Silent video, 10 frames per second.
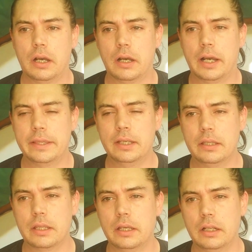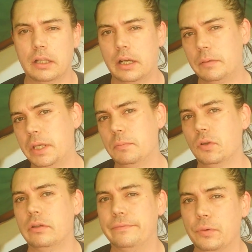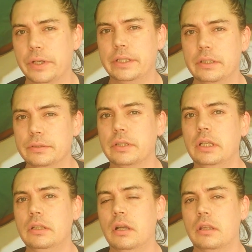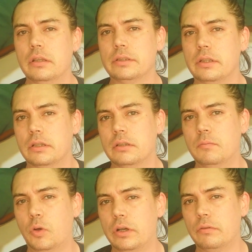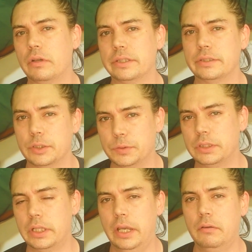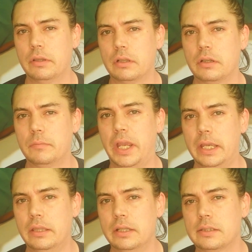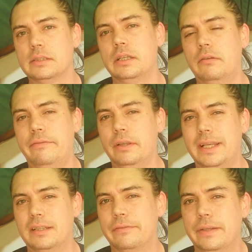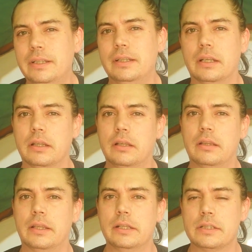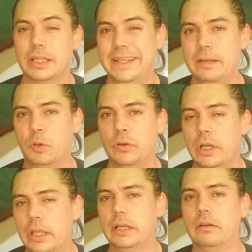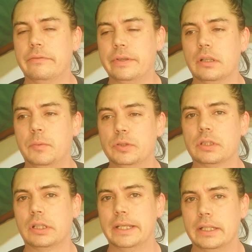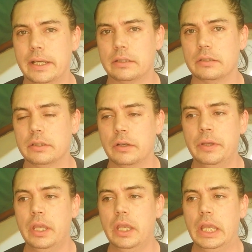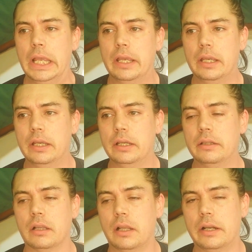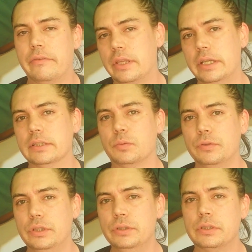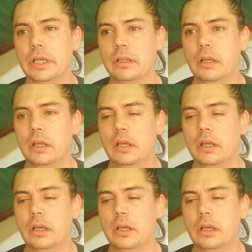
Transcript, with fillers: uh, I think that a lot of people avoid using this term or don't associate with the term atheist because they don't feel like defending it. That, that it's a label they don't feel emotionally connected to. And a lot of theists will use it